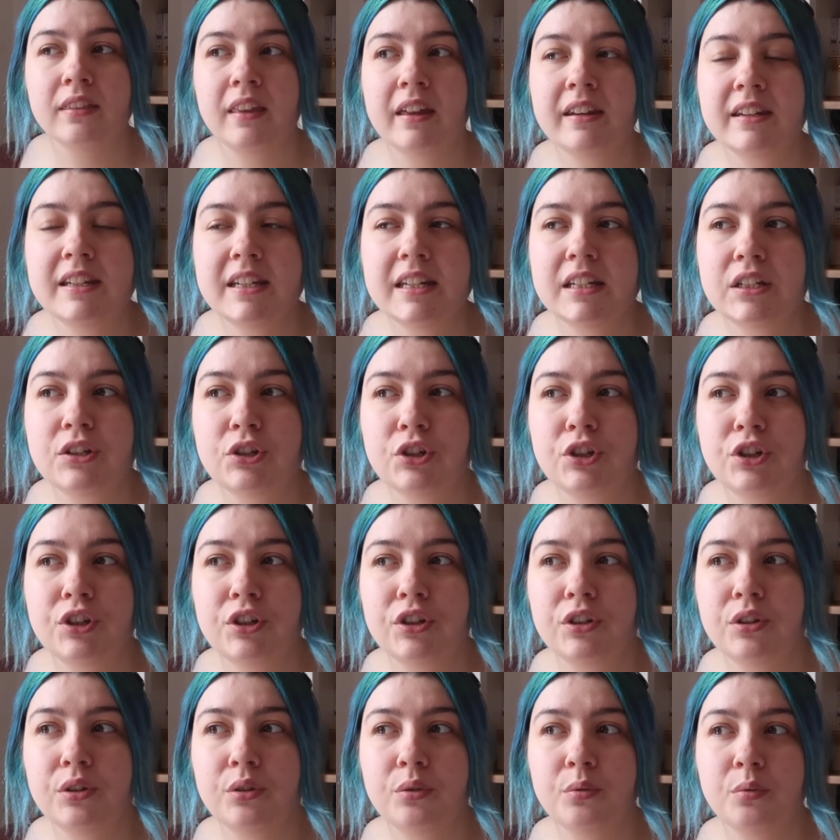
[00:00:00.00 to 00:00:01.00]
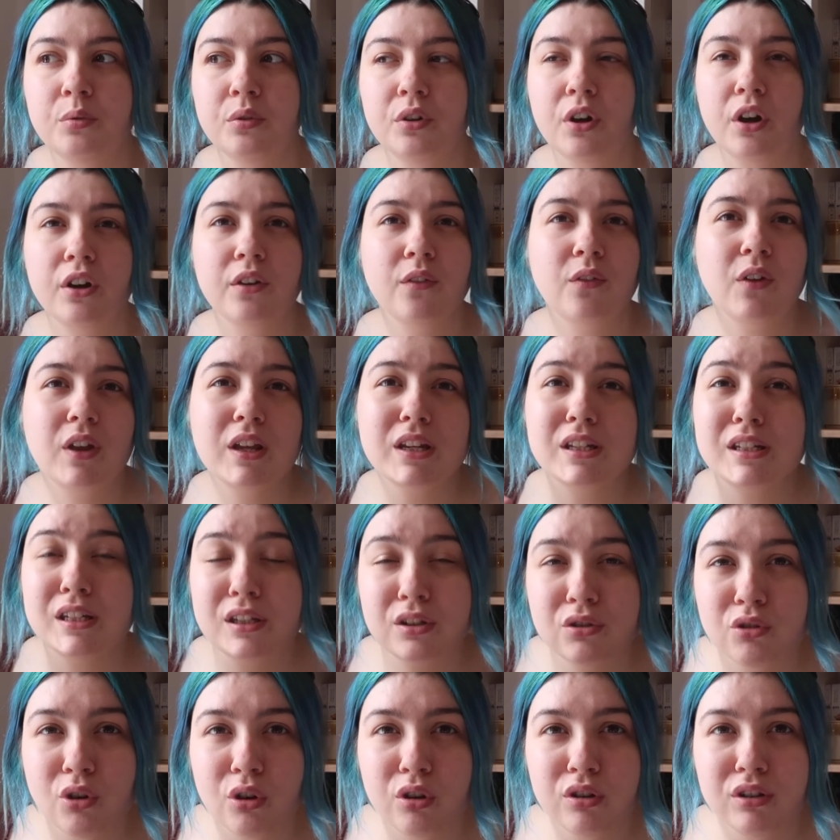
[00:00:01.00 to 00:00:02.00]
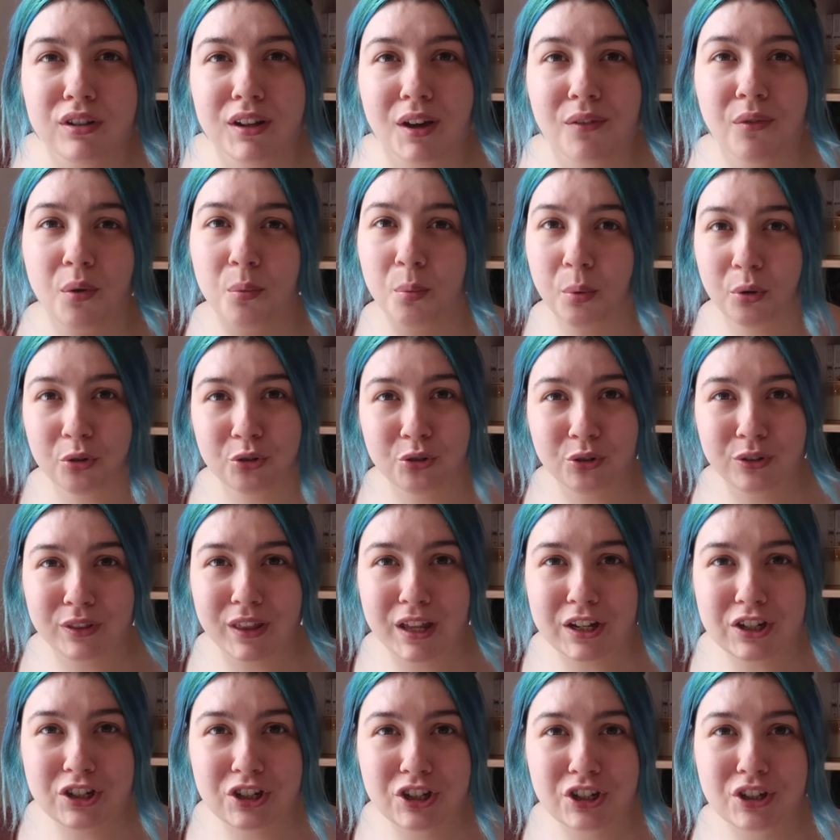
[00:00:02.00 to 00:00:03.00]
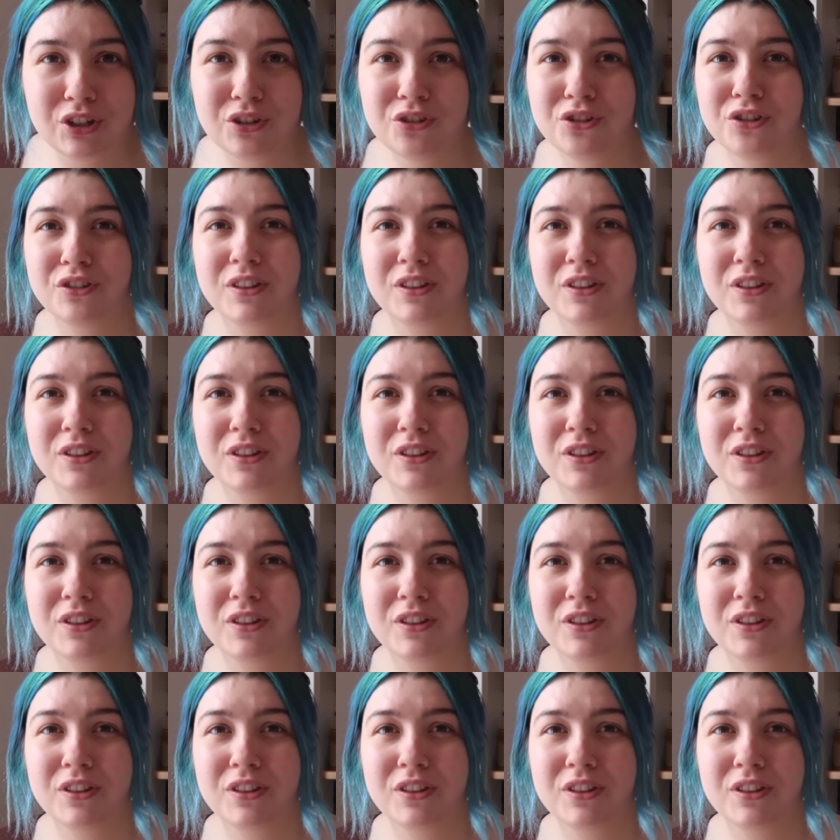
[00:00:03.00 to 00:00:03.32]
They need to kind of like decide together what should they do?